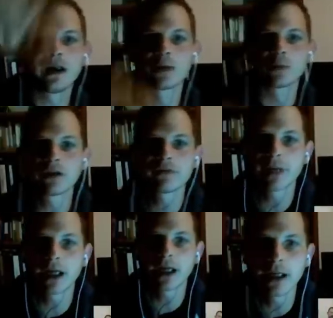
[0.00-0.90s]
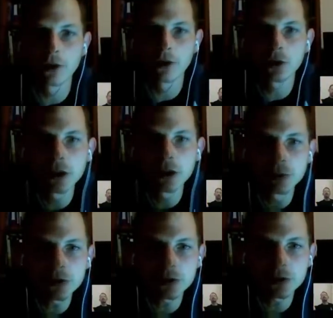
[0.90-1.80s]
And one of my ongoing
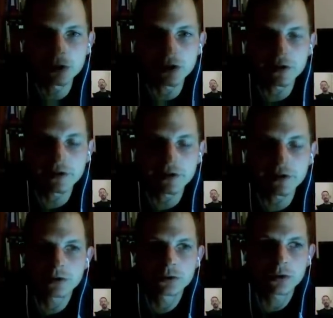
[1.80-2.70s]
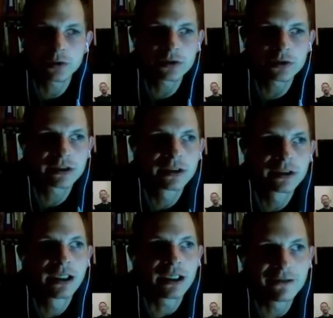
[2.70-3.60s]
research is that to actually